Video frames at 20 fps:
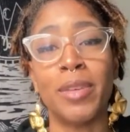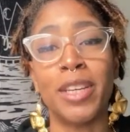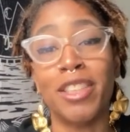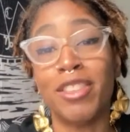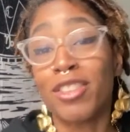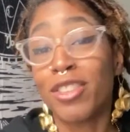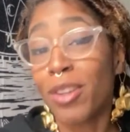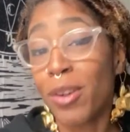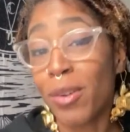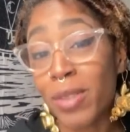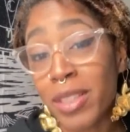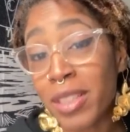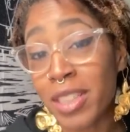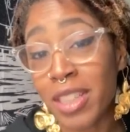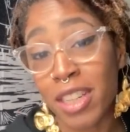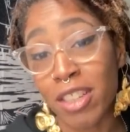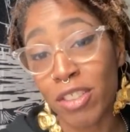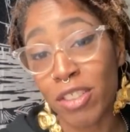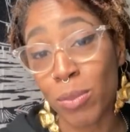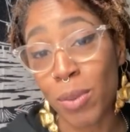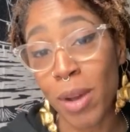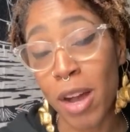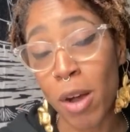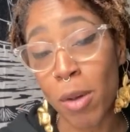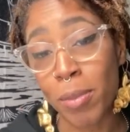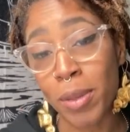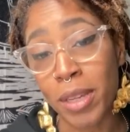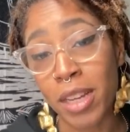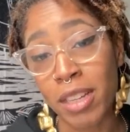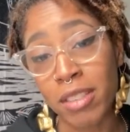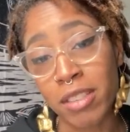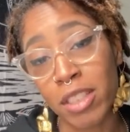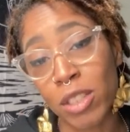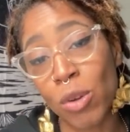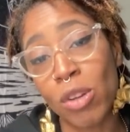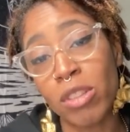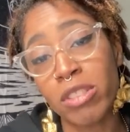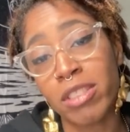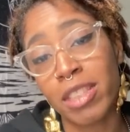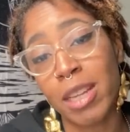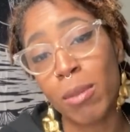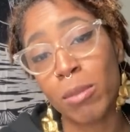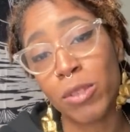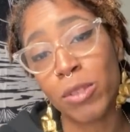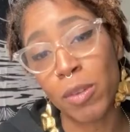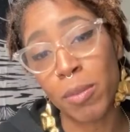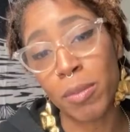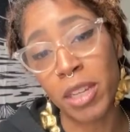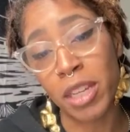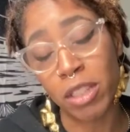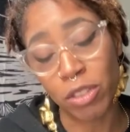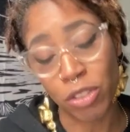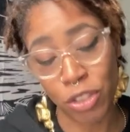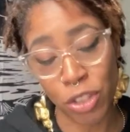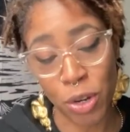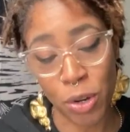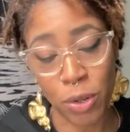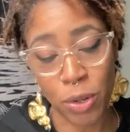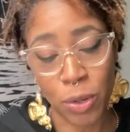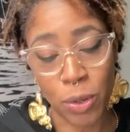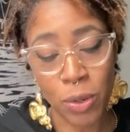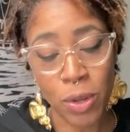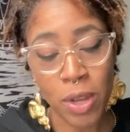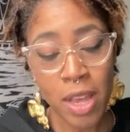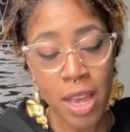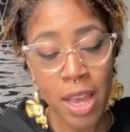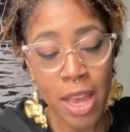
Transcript: internally as well, because it all stems from the internal.